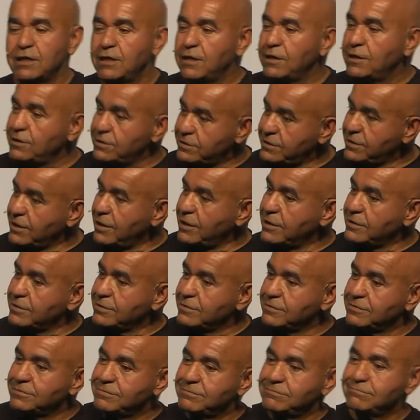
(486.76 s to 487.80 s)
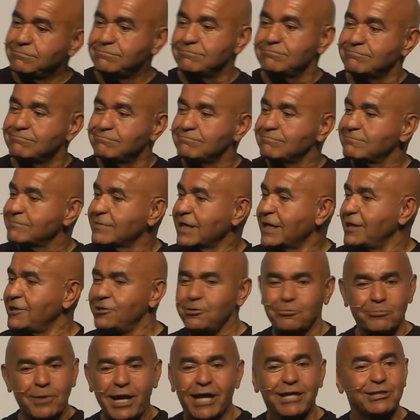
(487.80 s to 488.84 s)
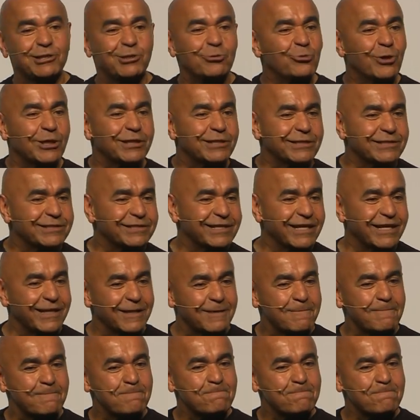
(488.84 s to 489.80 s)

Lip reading: He said, can you imagine what he said?